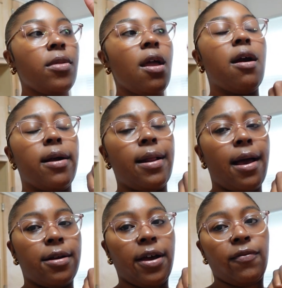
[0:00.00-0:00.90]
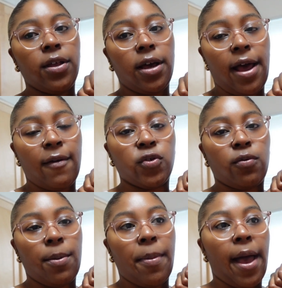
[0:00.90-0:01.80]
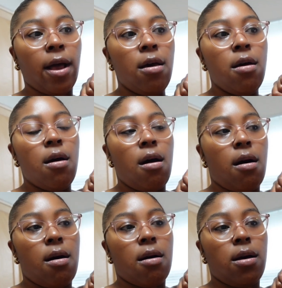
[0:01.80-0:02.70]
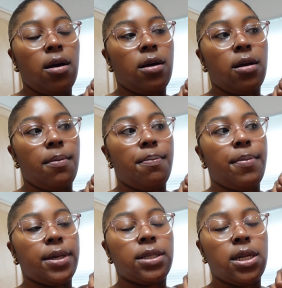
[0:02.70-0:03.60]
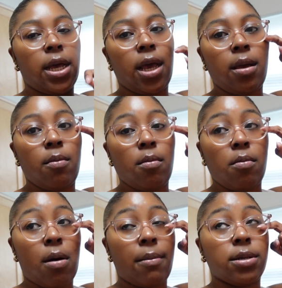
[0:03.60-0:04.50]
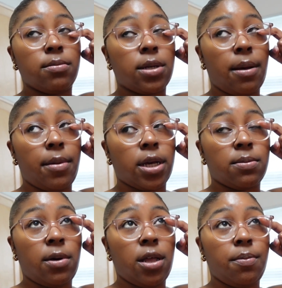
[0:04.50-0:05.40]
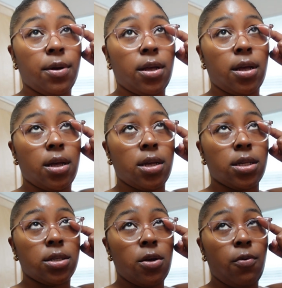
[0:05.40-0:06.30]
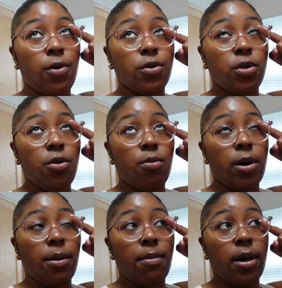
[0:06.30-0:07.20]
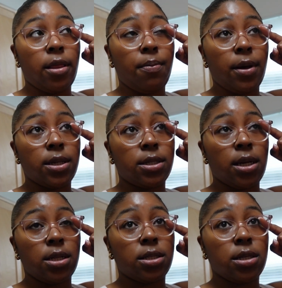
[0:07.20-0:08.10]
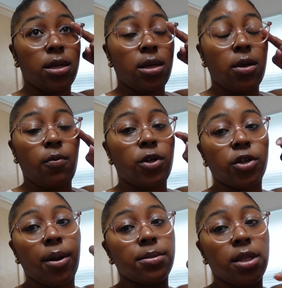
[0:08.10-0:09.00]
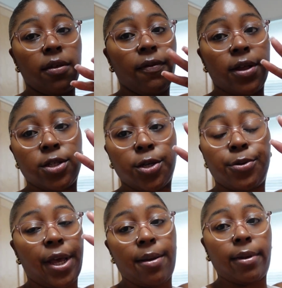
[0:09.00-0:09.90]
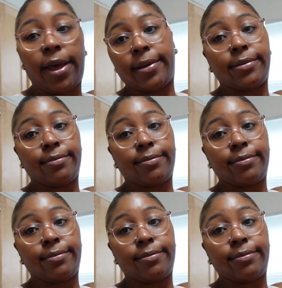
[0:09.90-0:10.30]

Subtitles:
Her and I are definitely going to have to run back our bestie date probably sometime next month, because we usually do one a month, but since we showed up to the event so damn late,